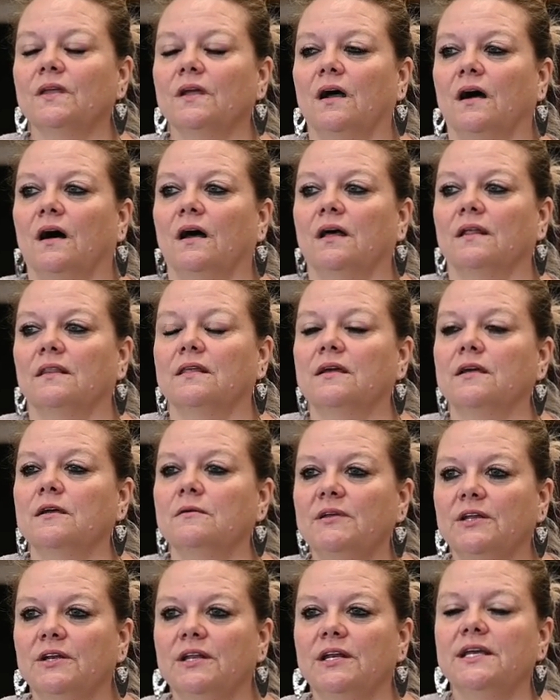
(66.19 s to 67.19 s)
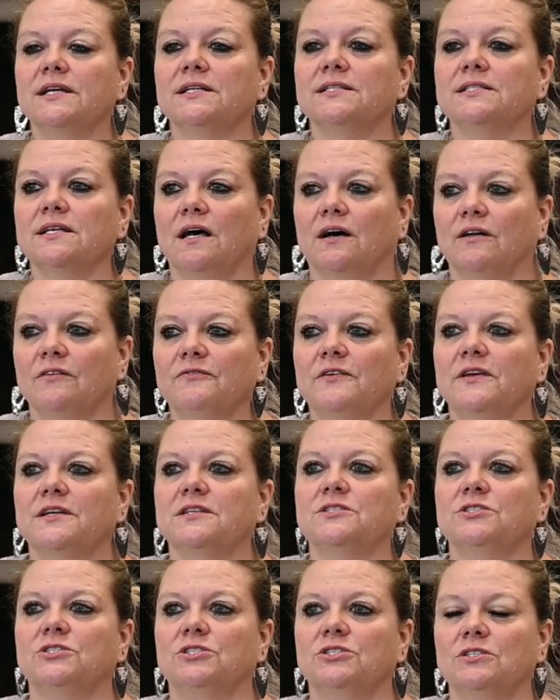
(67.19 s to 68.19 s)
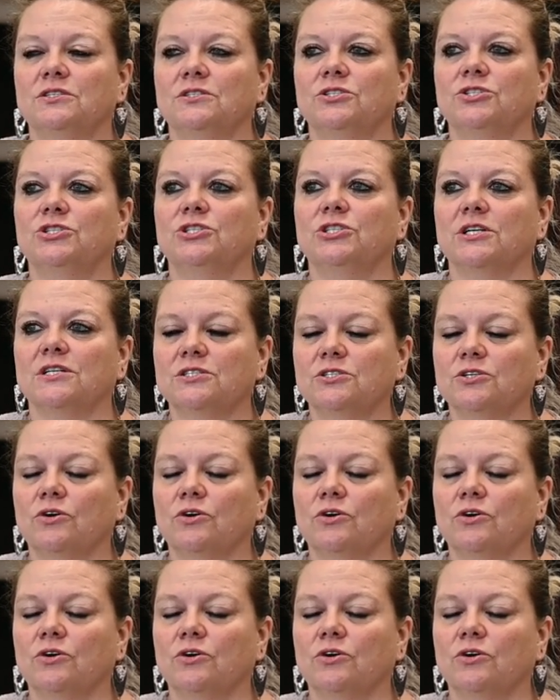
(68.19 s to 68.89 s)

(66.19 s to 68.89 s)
uh, the community itself is just